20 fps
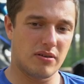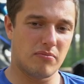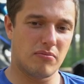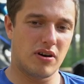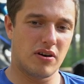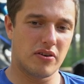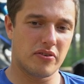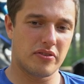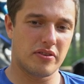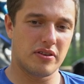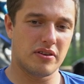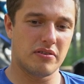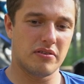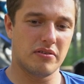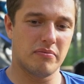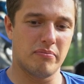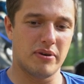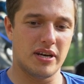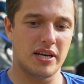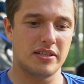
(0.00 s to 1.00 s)
Among
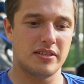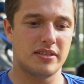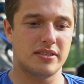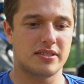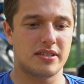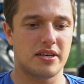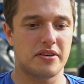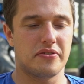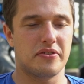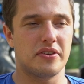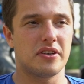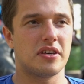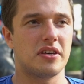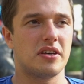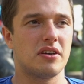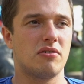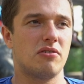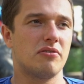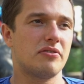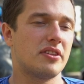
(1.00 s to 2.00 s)
the baddest, I
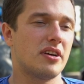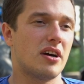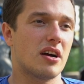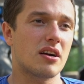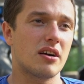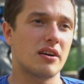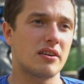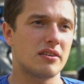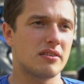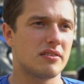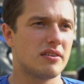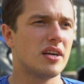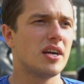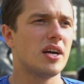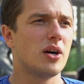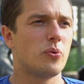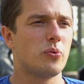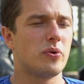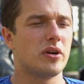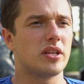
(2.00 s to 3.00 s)
think, on Dakar,
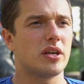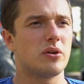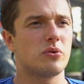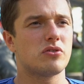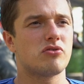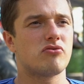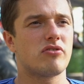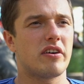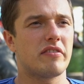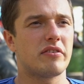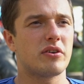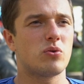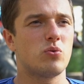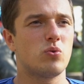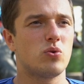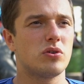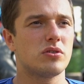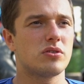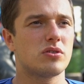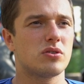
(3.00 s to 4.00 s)
yeah. when I was driving
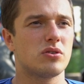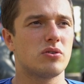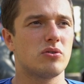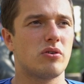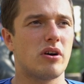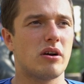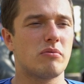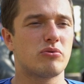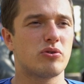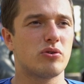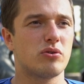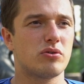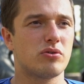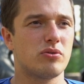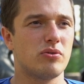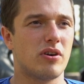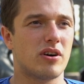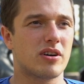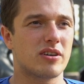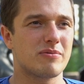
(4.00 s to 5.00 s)
quad, so I broke
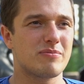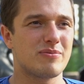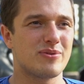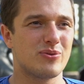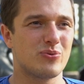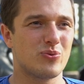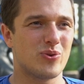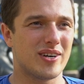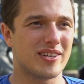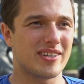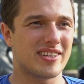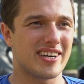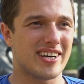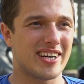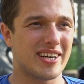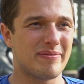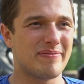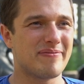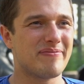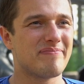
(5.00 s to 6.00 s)
two arms in one
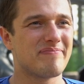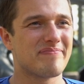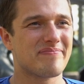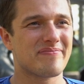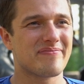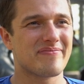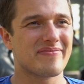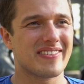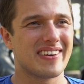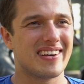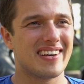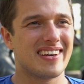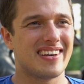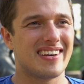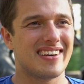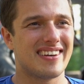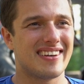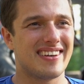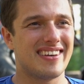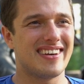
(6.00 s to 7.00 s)
time.
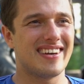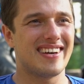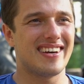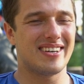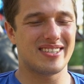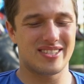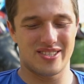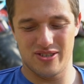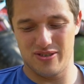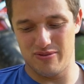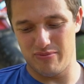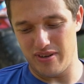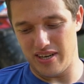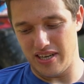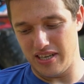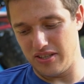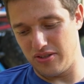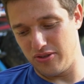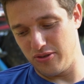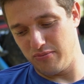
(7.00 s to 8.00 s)
Oh. Yeah, so
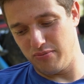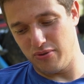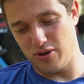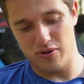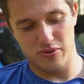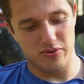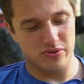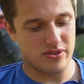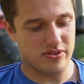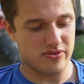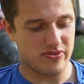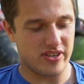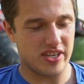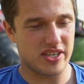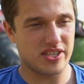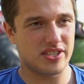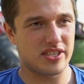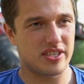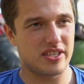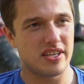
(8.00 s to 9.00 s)
my two bones
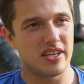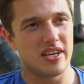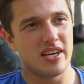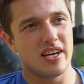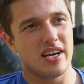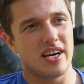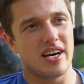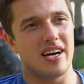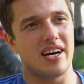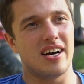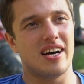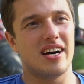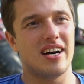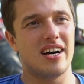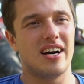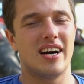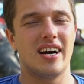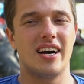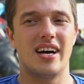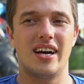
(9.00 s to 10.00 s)
crushed.
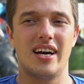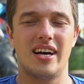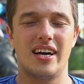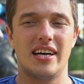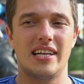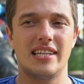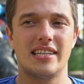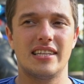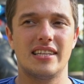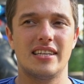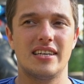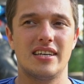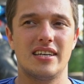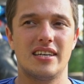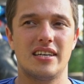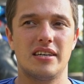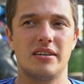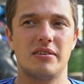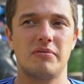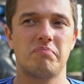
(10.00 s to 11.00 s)
Uh, and
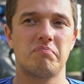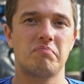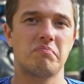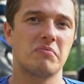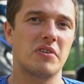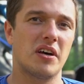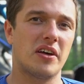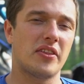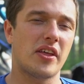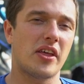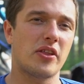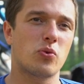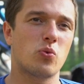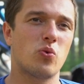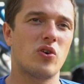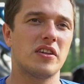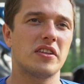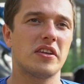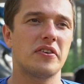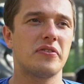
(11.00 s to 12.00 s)
uh, Another
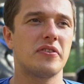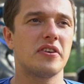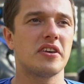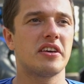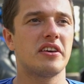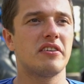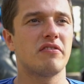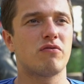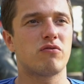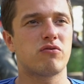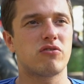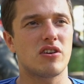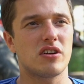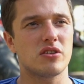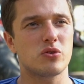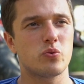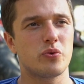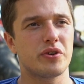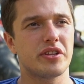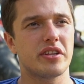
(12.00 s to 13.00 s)
one, I think, in
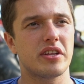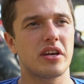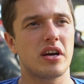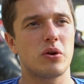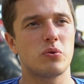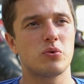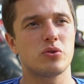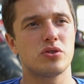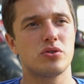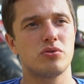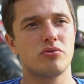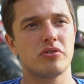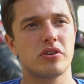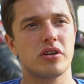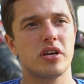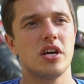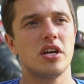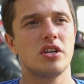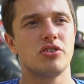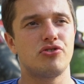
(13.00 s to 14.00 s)
France when I was doing
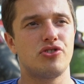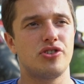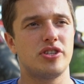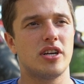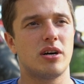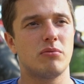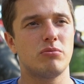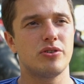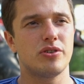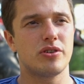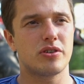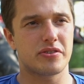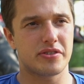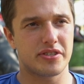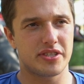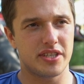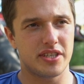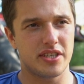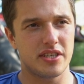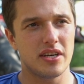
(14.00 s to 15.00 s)

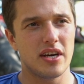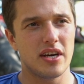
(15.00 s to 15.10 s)
GWRC, mm